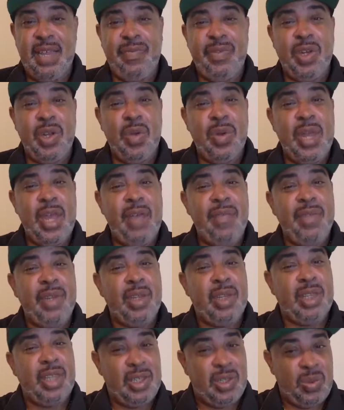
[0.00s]
if you don't have
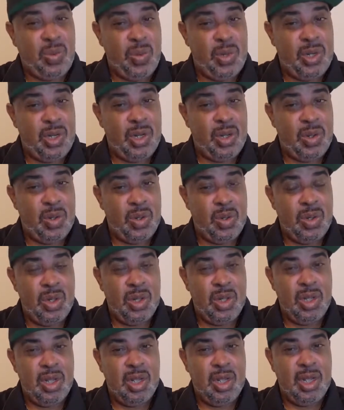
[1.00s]
it this window,
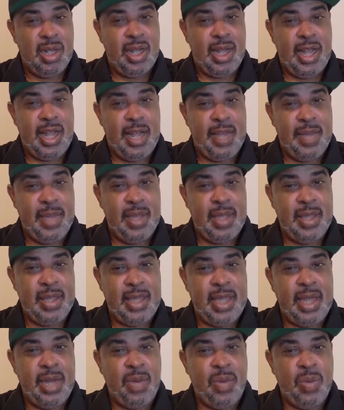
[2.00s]
I mean,
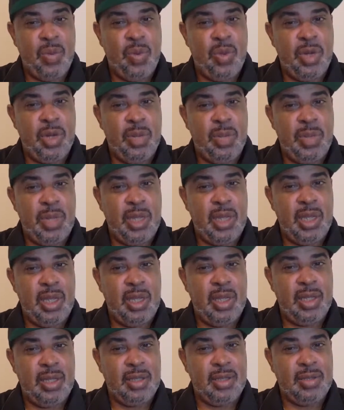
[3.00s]
then wouldn't it
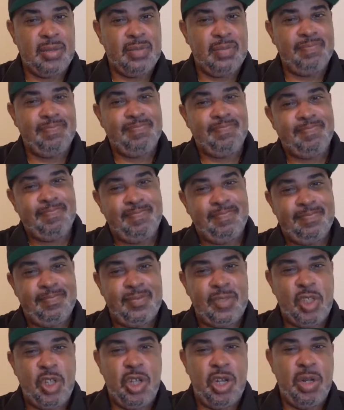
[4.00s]
be
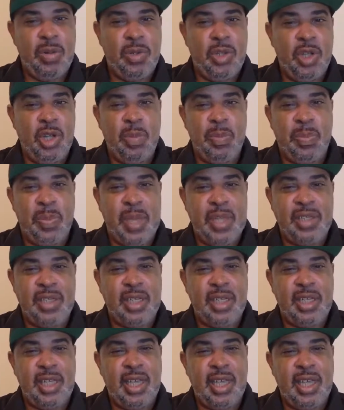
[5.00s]
you're
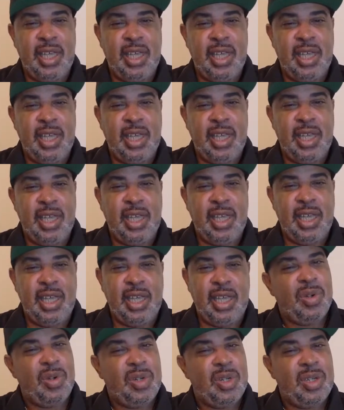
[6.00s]
basically kicking the can down the
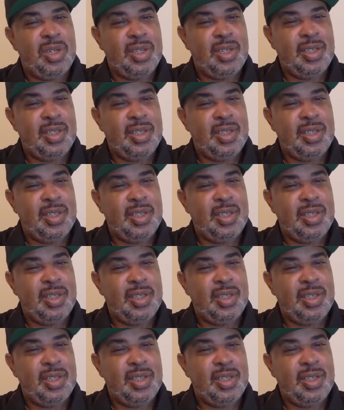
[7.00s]
road?